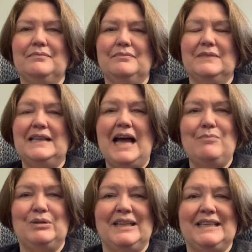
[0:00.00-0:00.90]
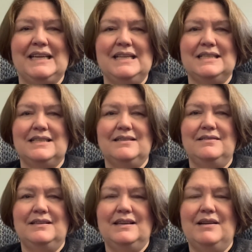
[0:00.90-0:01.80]
lap blankets,
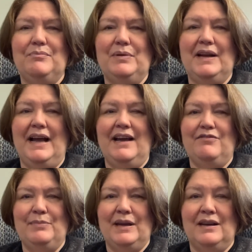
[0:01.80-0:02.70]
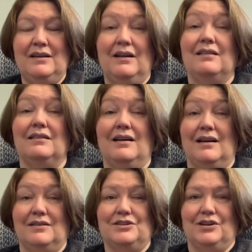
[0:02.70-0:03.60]
but I have made a
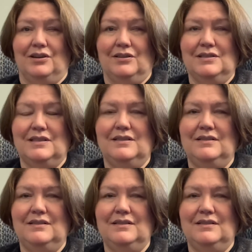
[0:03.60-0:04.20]
lot of shawls,